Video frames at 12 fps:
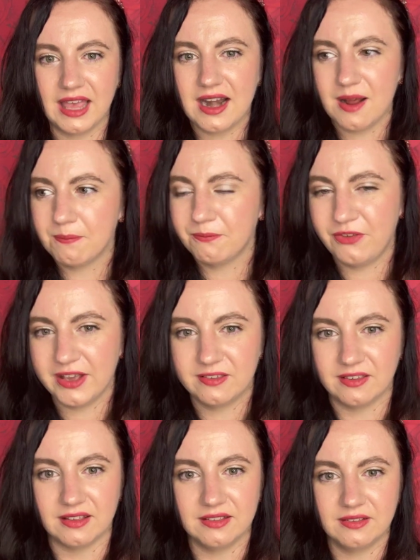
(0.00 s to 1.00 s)
Get up,
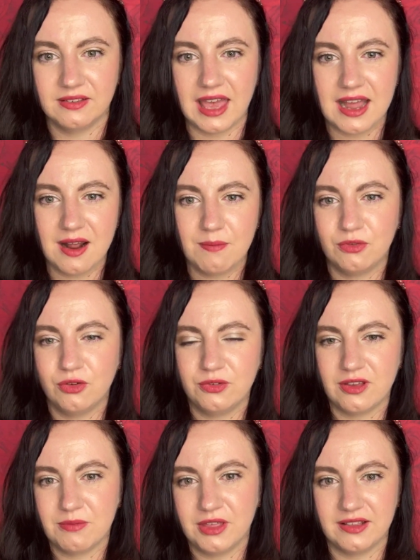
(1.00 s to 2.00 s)
fix it. Get up,
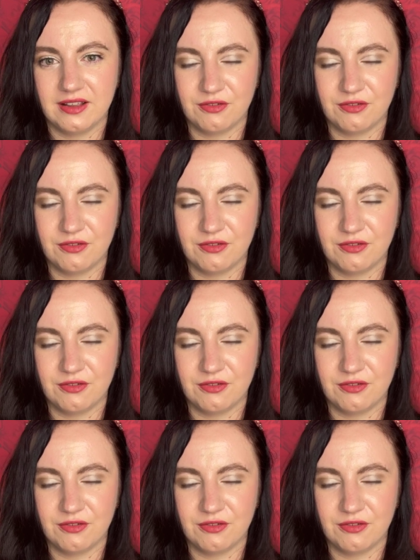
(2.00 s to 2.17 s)
do something